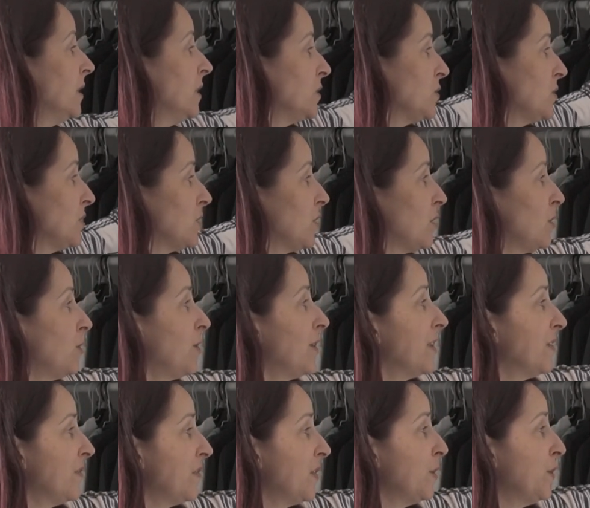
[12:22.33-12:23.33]
So he's got
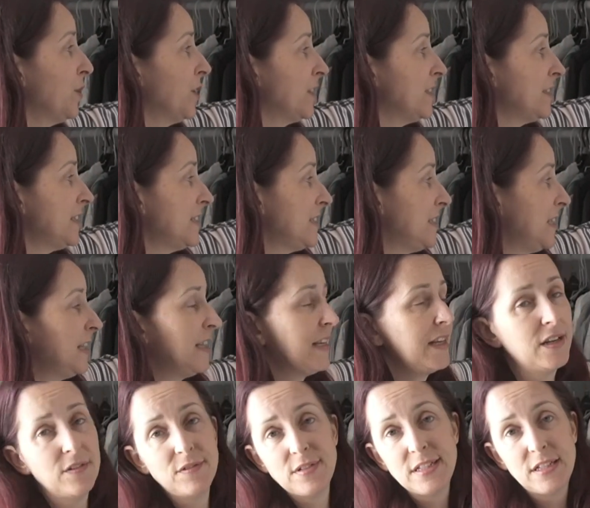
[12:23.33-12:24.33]
quite a few hoodies. He
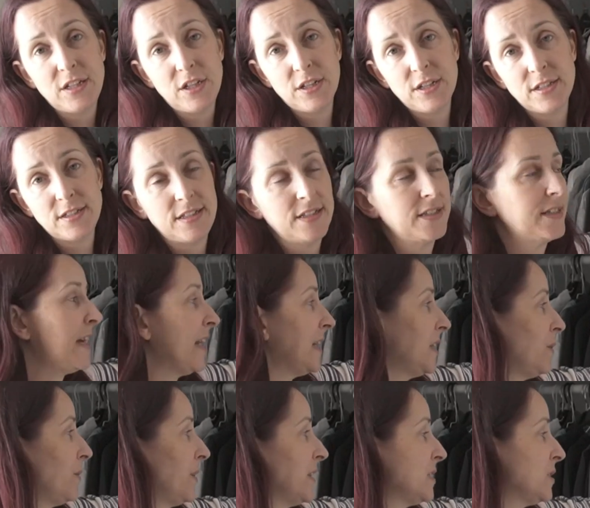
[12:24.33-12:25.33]
lives in hoodies
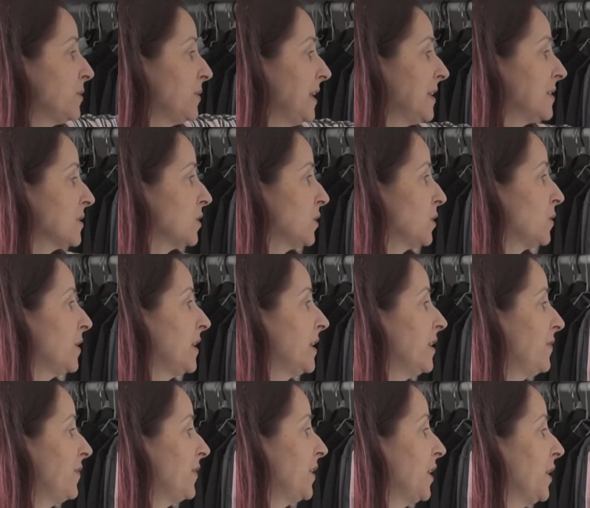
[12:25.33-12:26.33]
anyway, so he has got quite
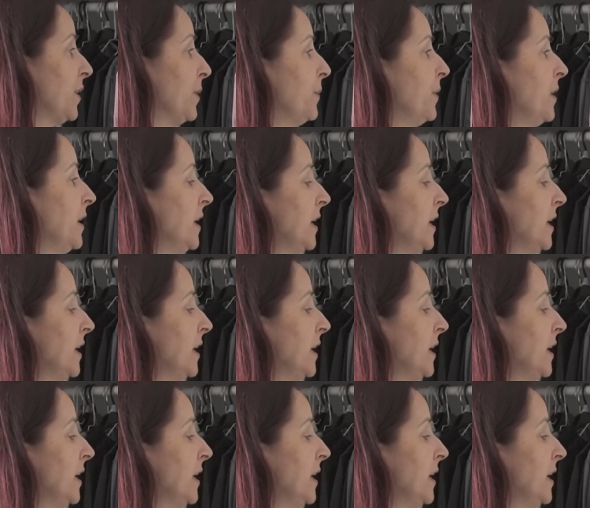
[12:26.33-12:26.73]
a few.